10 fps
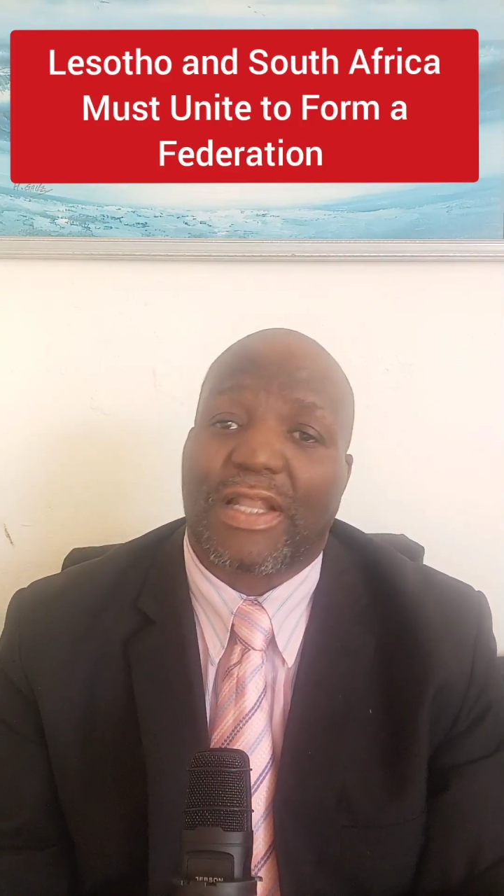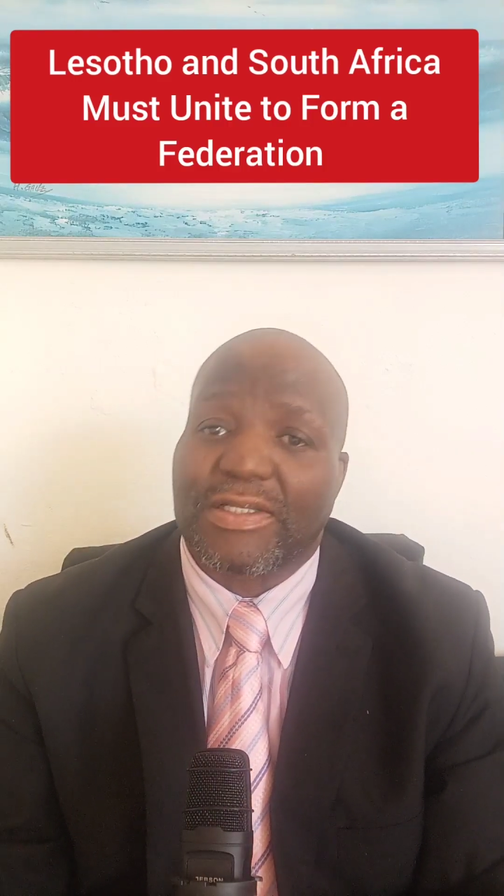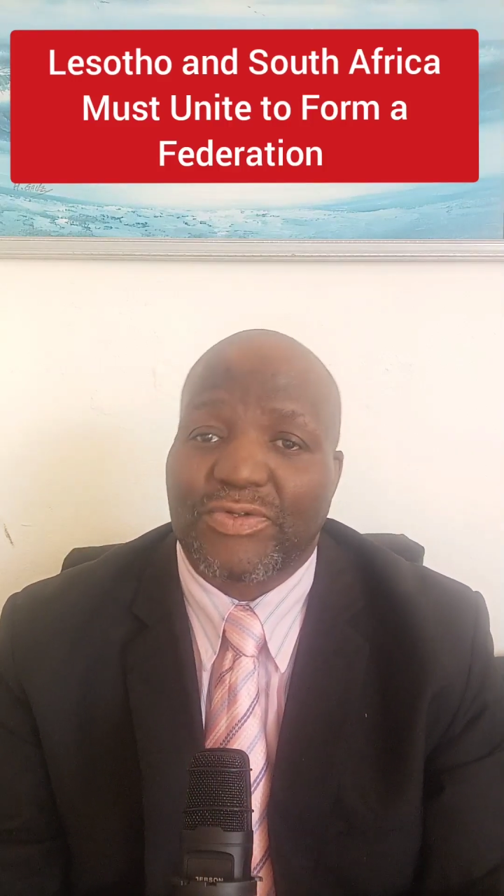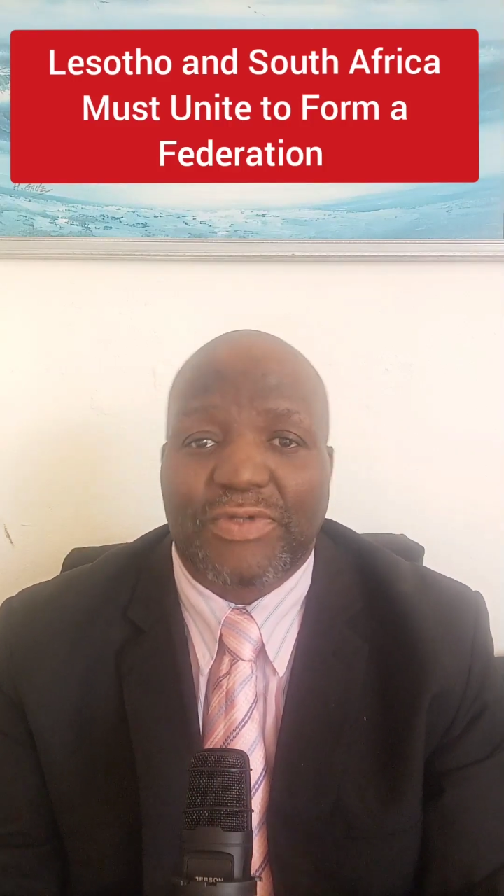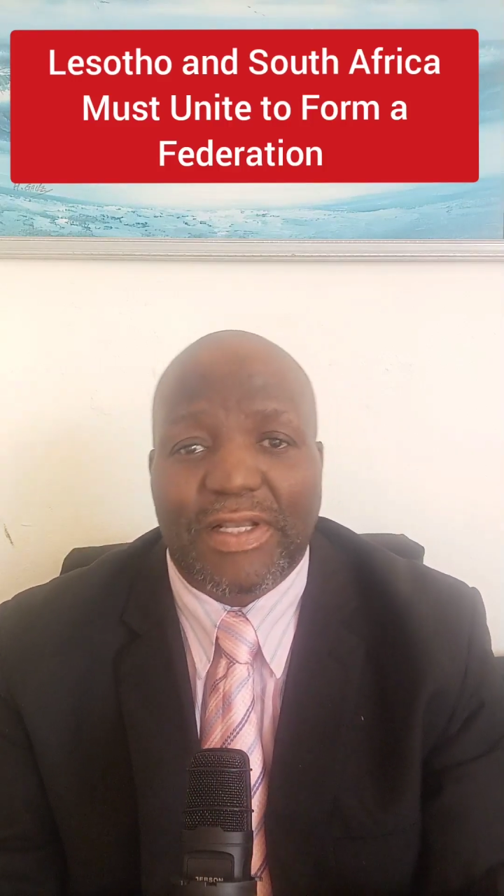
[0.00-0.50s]

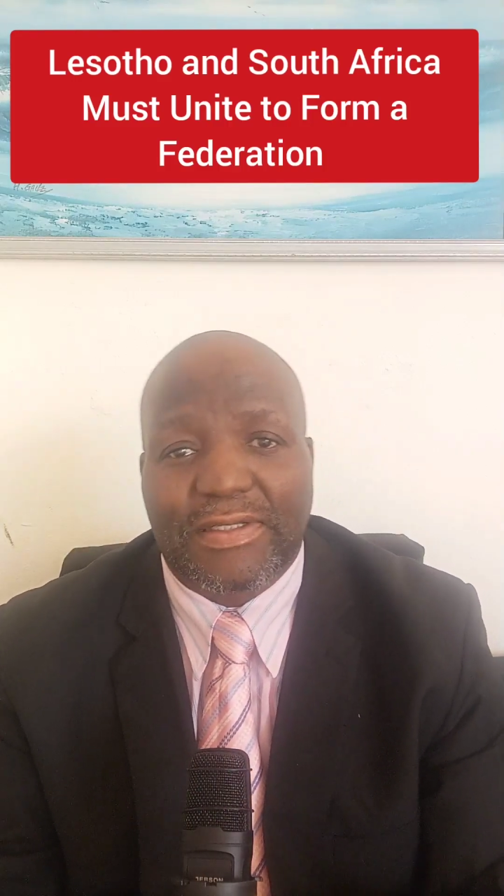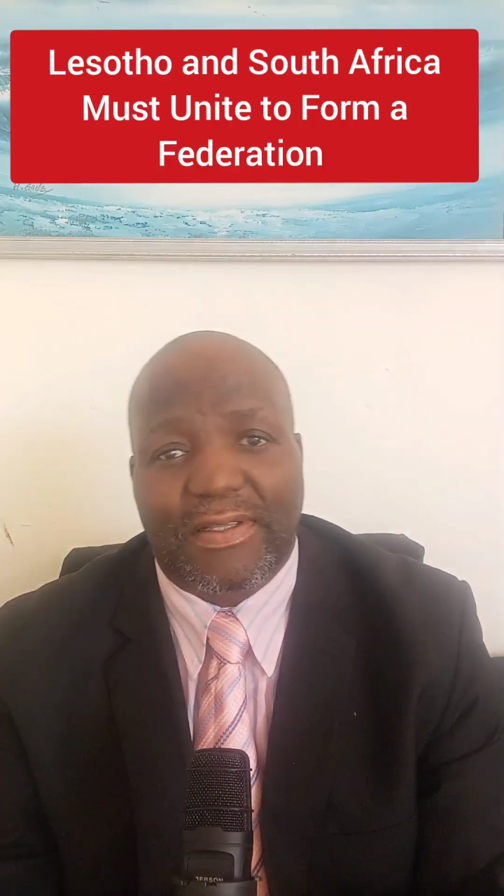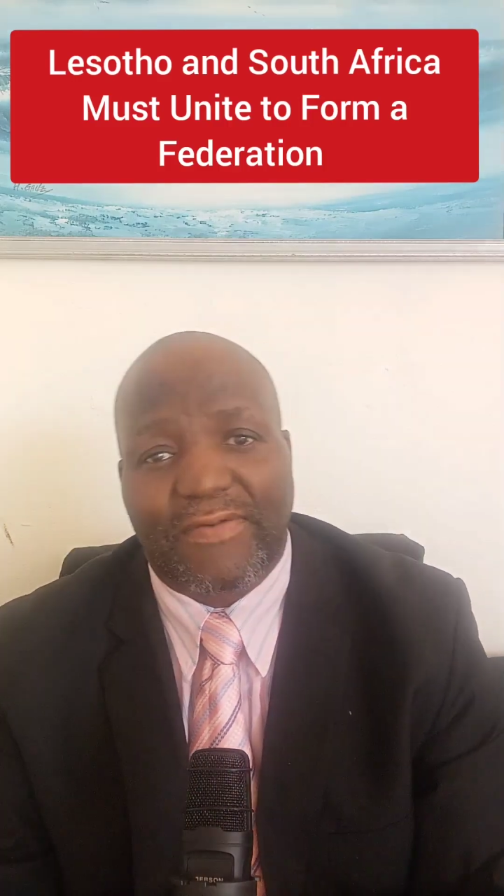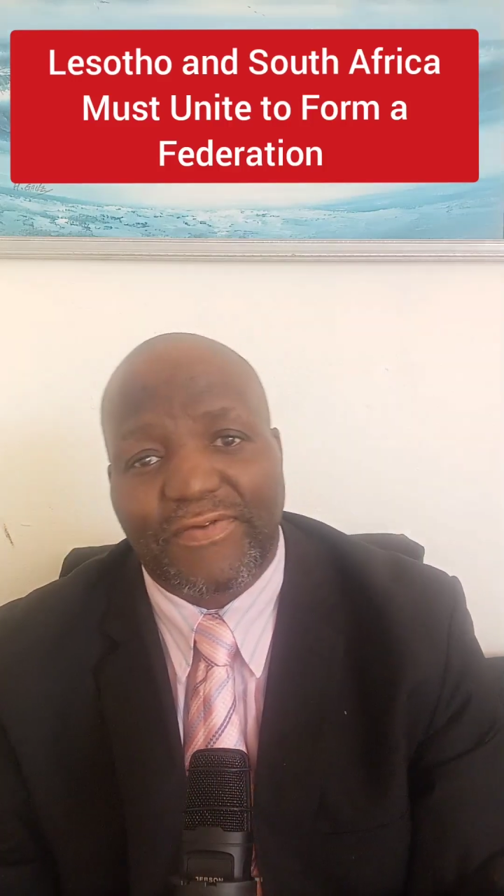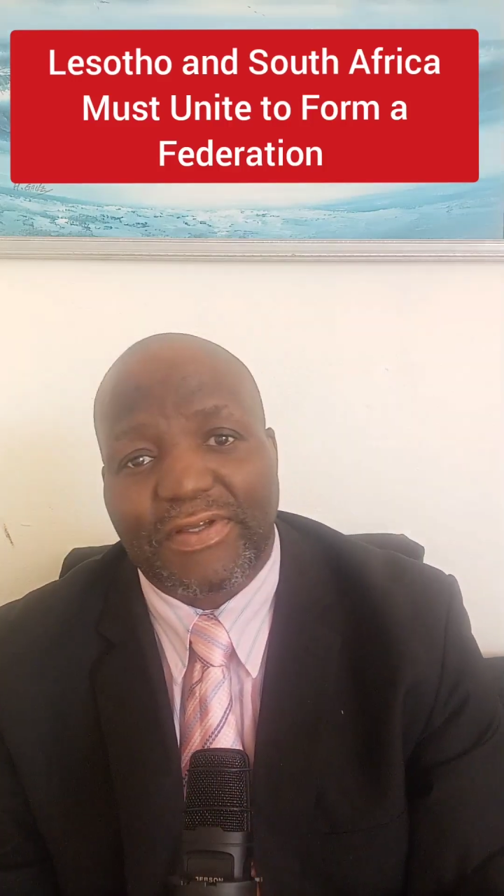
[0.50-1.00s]
Let's do that,
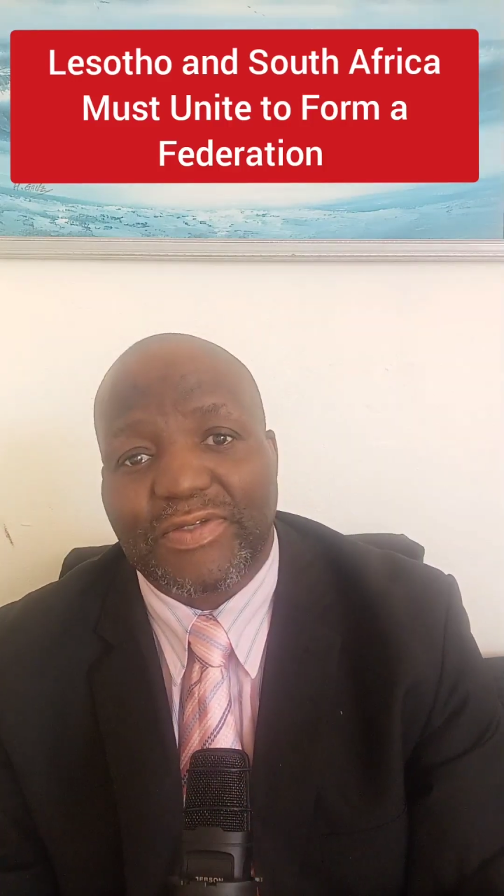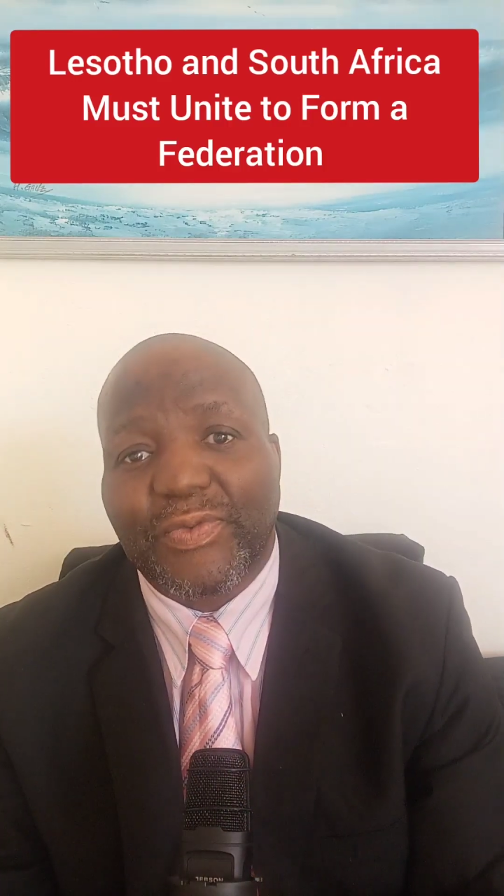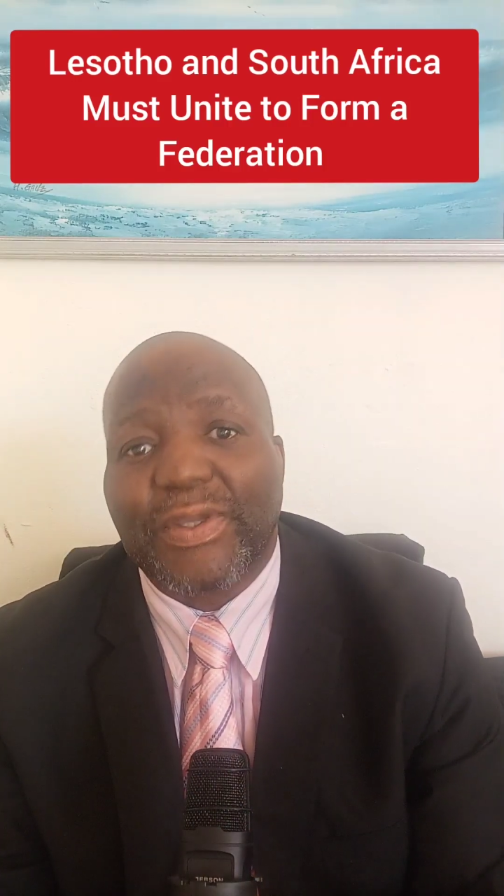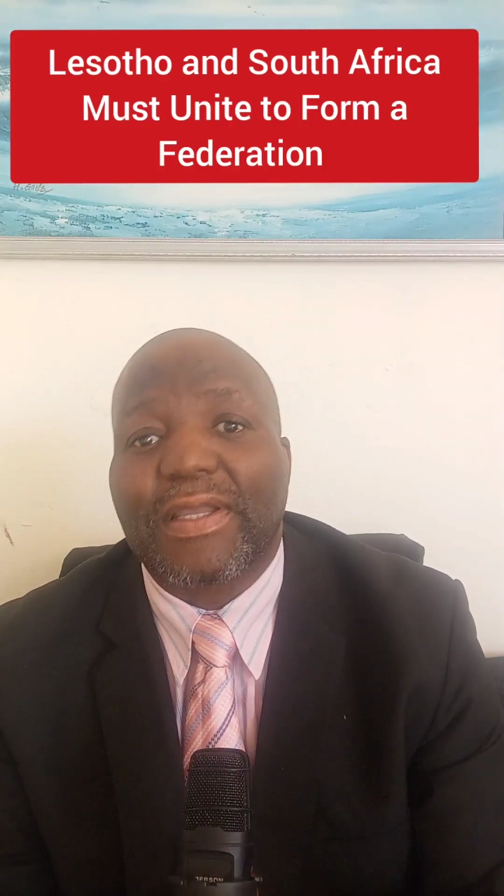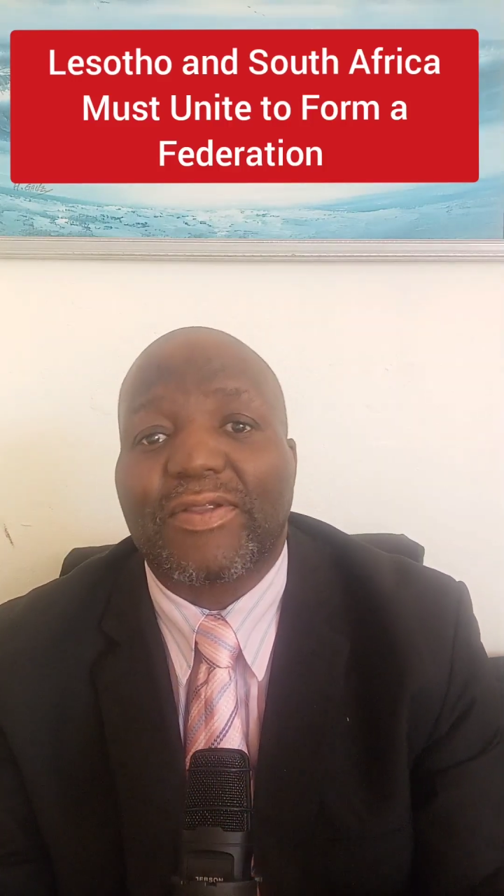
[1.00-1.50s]
South Africans.
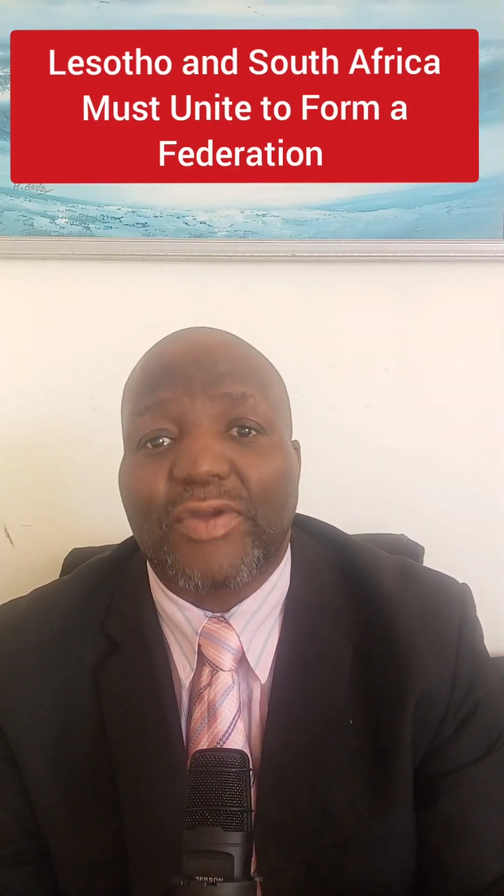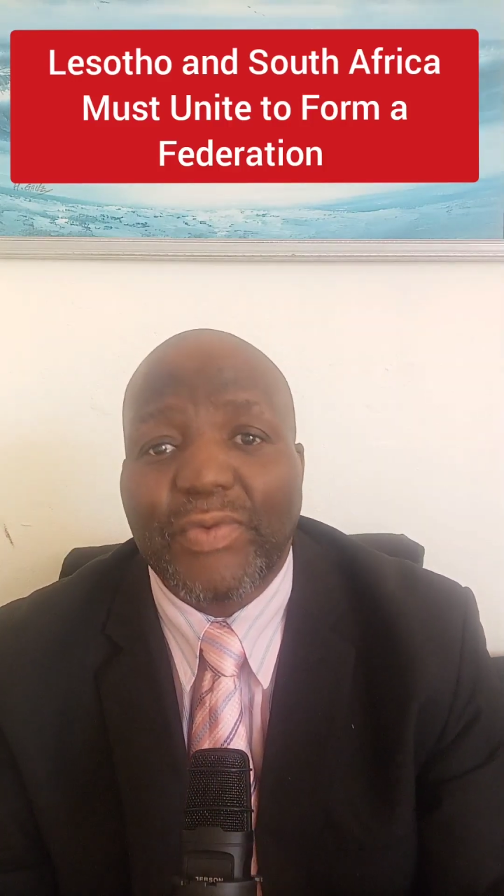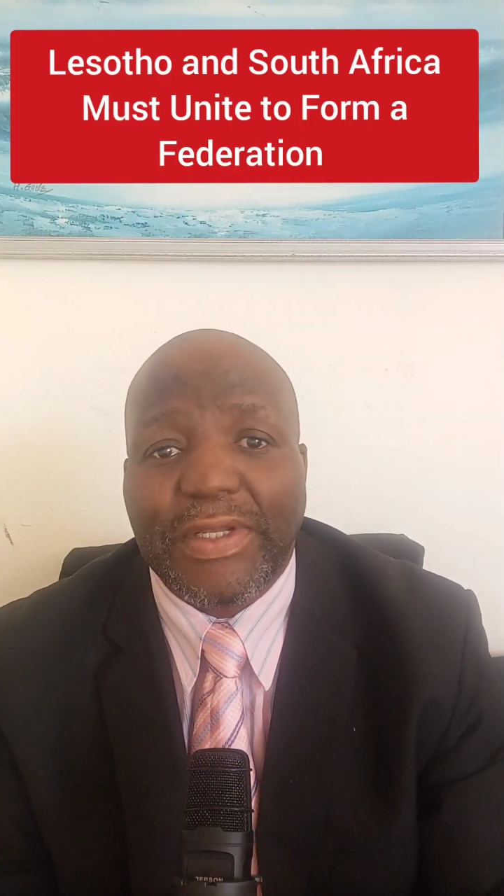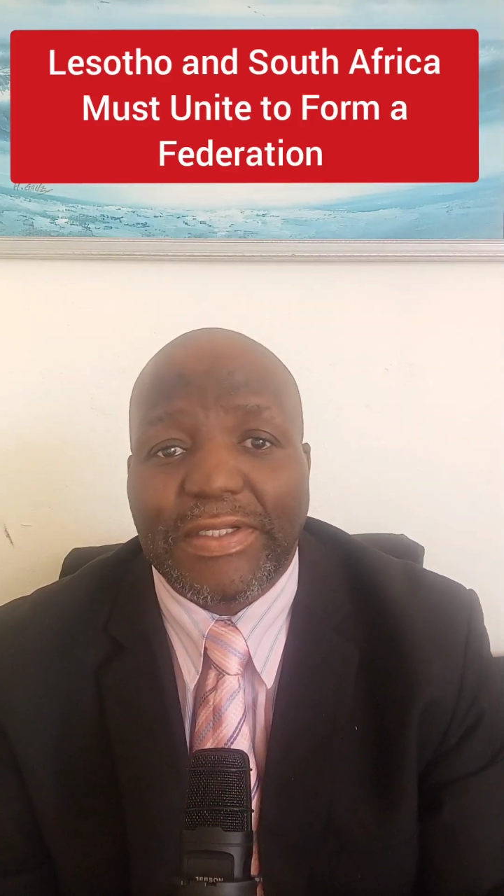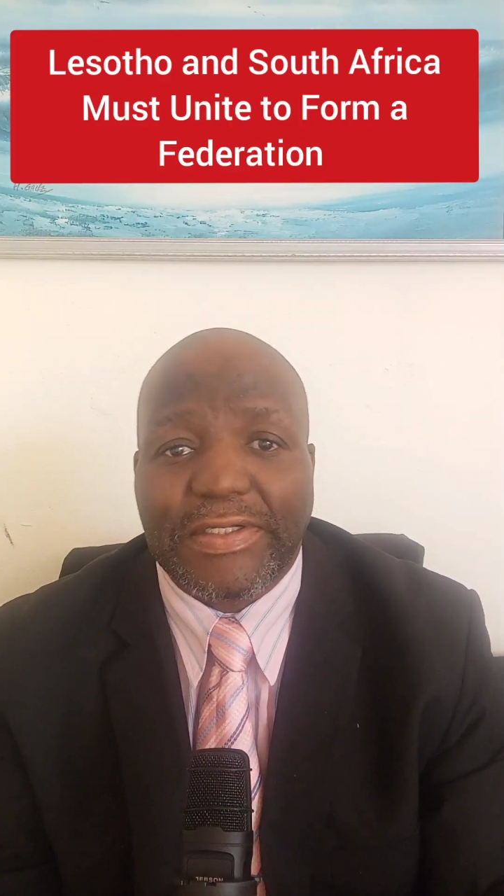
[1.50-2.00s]
We can
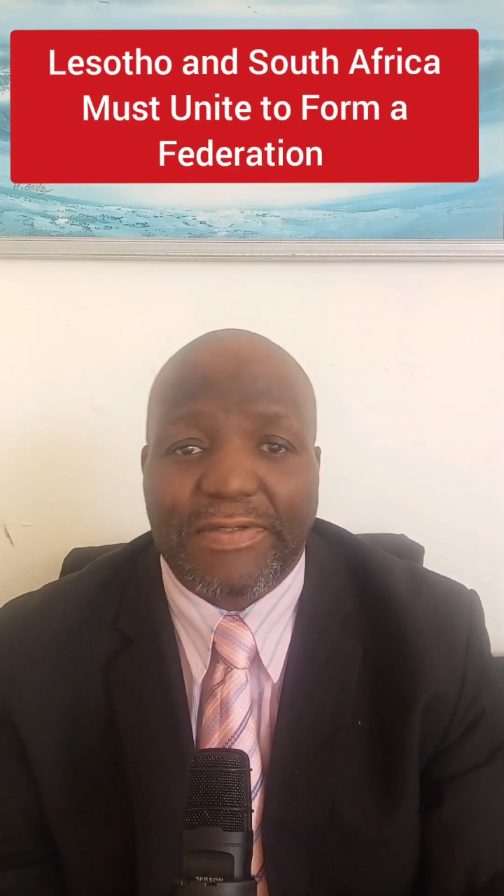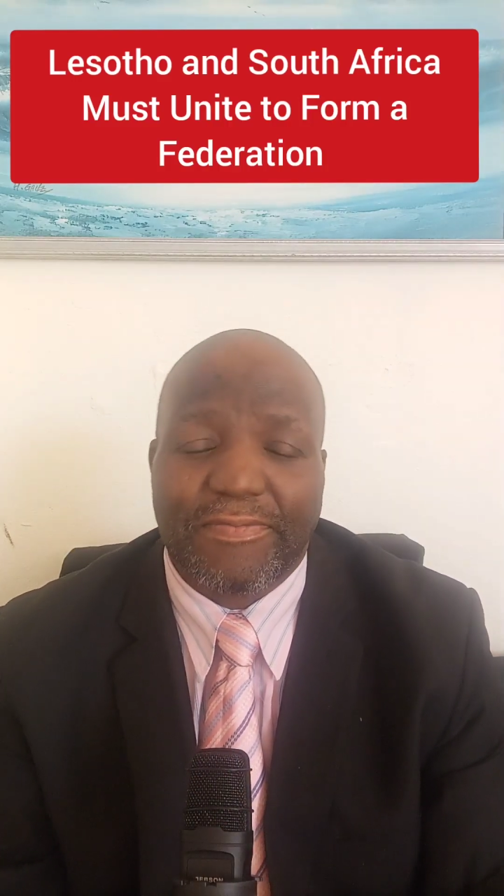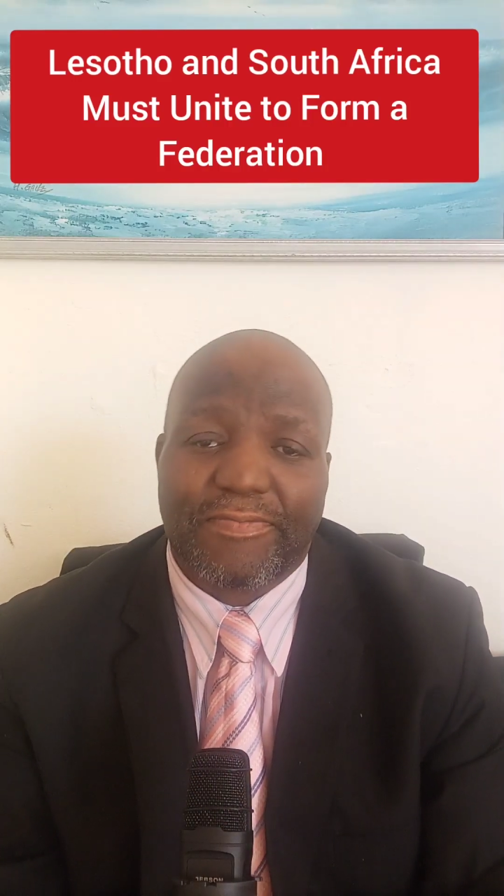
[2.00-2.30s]
do it.